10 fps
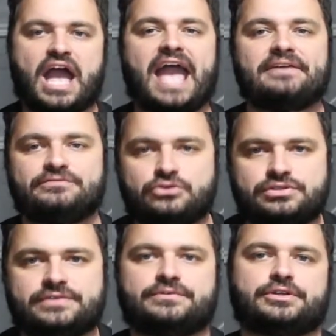a few
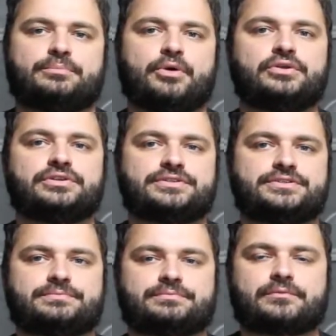different
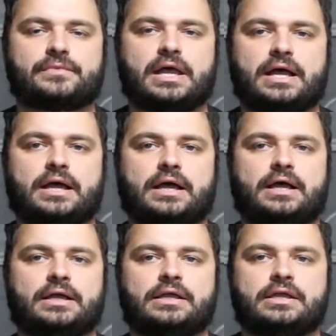components
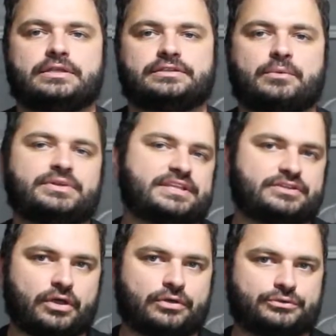that we need to
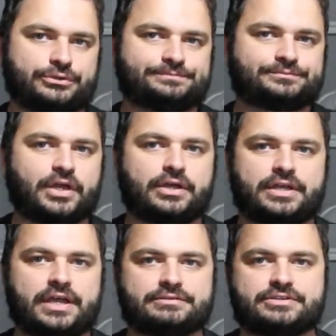go through.
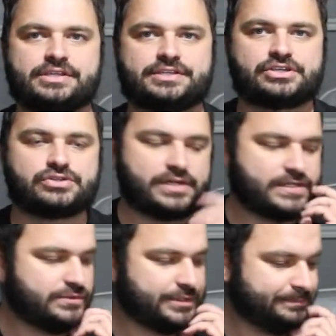Okay, so let's get straight
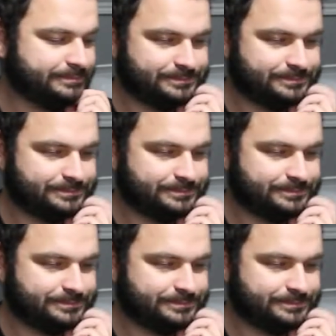into it.